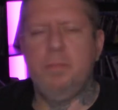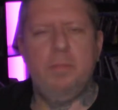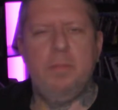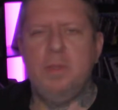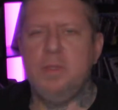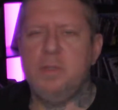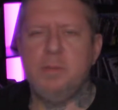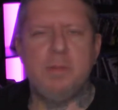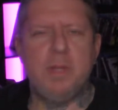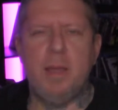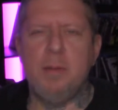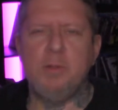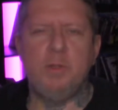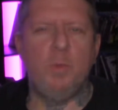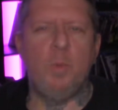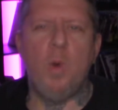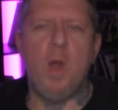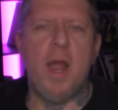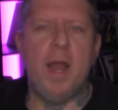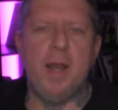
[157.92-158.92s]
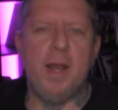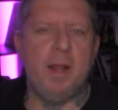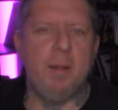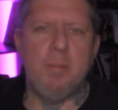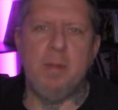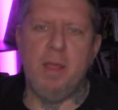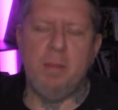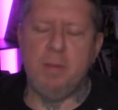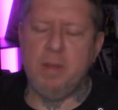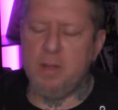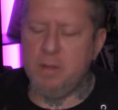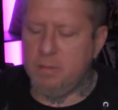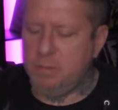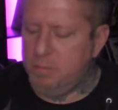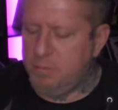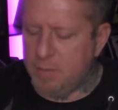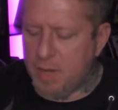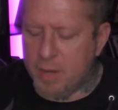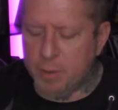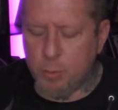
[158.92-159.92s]
Sometimes you whine like a baby, and
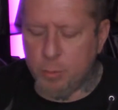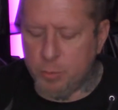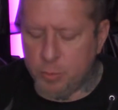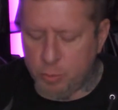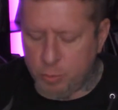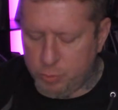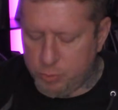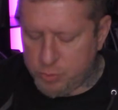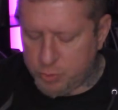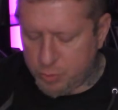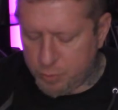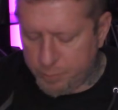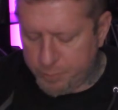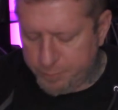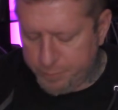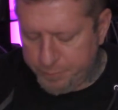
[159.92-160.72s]
I do too, so